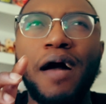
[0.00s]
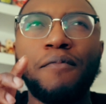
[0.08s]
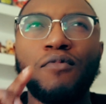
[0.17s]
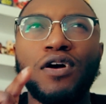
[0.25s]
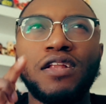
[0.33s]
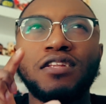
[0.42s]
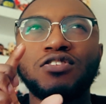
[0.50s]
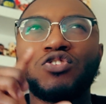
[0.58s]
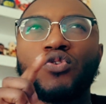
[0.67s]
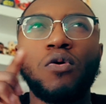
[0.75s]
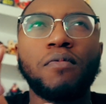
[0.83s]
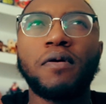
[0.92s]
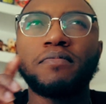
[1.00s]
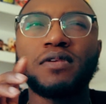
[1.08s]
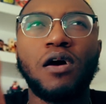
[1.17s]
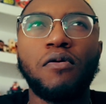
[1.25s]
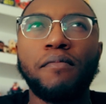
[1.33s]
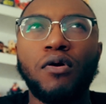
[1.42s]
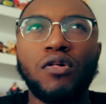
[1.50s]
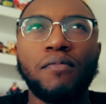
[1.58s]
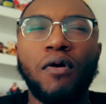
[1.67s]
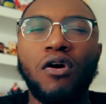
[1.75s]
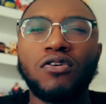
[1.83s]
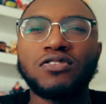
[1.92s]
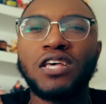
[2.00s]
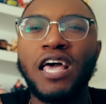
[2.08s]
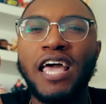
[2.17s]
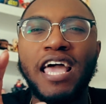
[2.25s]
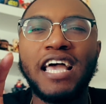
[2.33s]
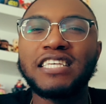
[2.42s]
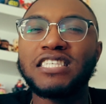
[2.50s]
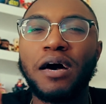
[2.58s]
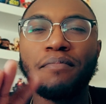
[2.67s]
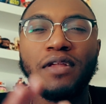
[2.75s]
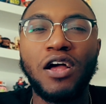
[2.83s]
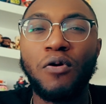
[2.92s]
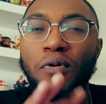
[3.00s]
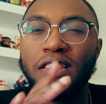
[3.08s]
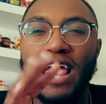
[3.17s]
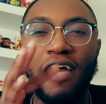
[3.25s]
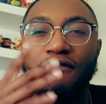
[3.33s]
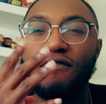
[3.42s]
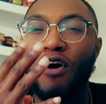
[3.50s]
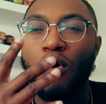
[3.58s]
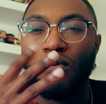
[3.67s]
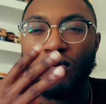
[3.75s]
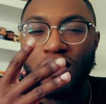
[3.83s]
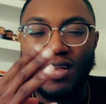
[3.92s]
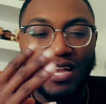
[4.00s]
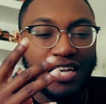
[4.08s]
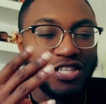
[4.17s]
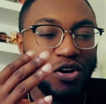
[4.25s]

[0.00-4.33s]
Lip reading: when Storm comes out with bowling balls, it's up there with that 4. It's